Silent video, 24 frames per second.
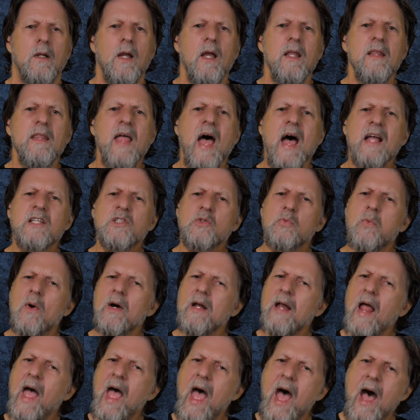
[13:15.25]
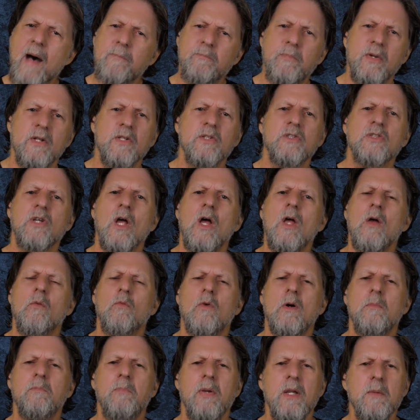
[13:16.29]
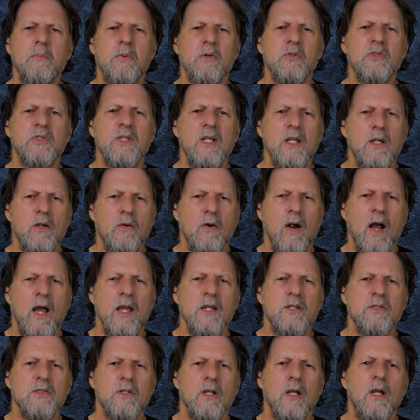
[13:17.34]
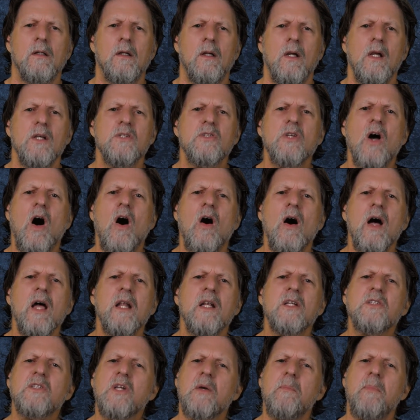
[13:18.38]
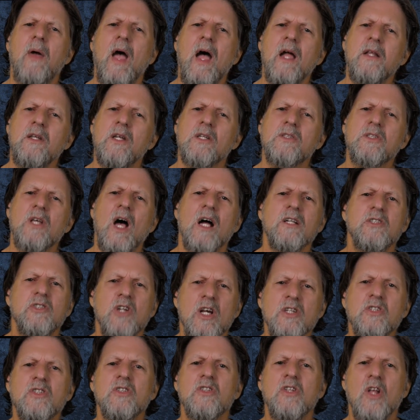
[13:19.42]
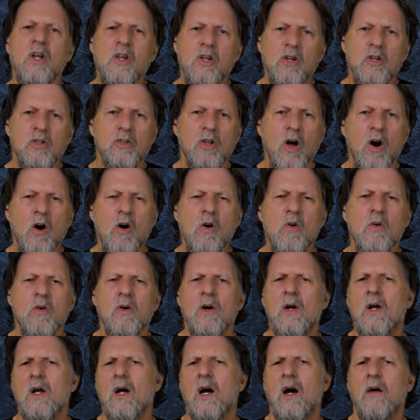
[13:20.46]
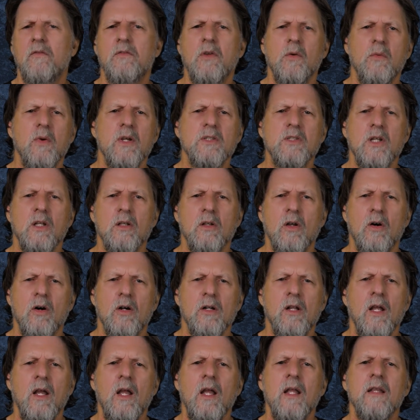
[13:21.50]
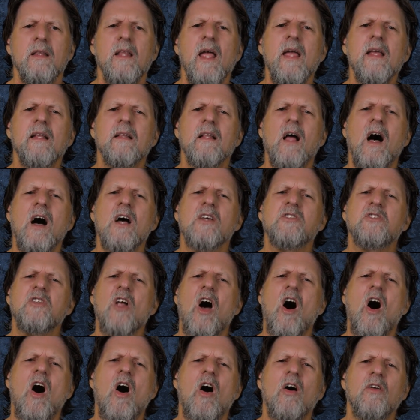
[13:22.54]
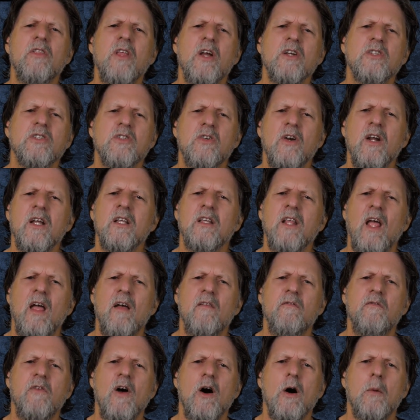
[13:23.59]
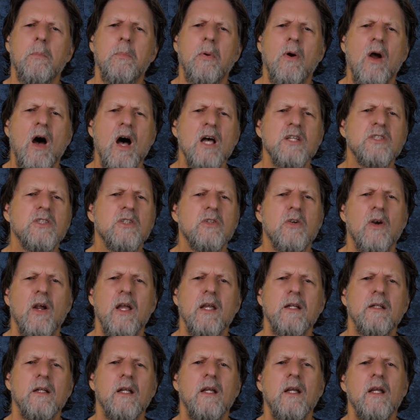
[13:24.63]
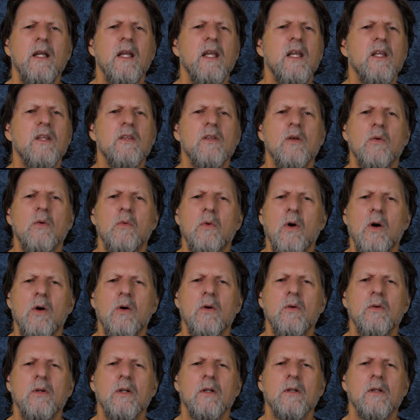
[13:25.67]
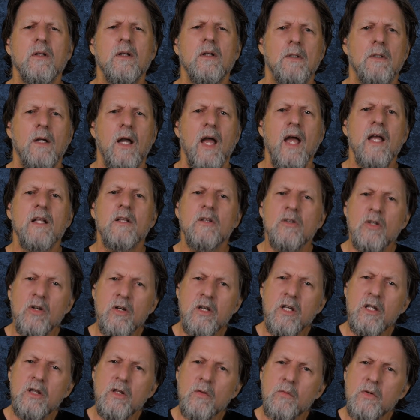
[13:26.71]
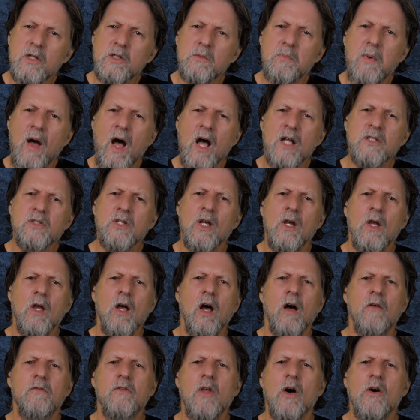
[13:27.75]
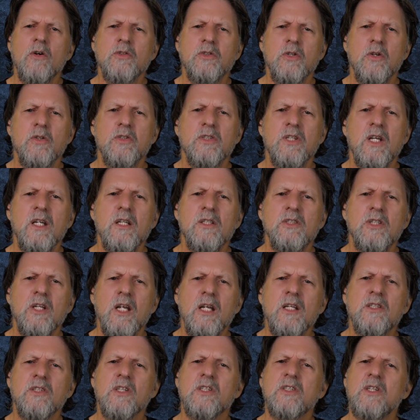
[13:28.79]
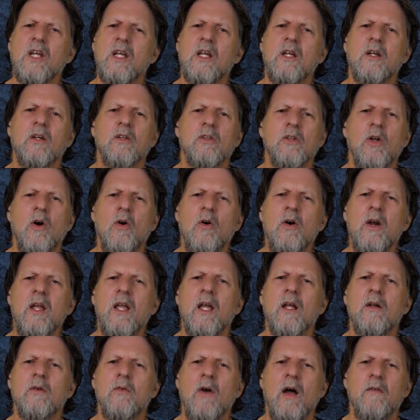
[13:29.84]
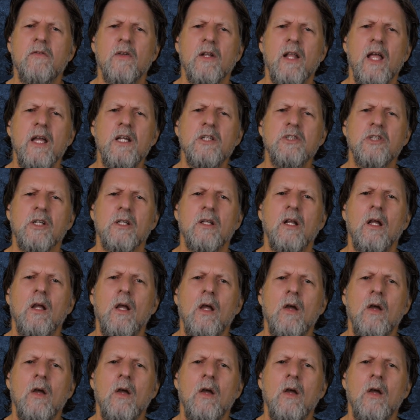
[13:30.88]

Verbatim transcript: That's what happens when people see Christ. Saul and his companions saw just the glow of the risen Lord. They lost all their strength and fell prostrate in the road. And look at the response of those who see Jesus in glory in Revelation.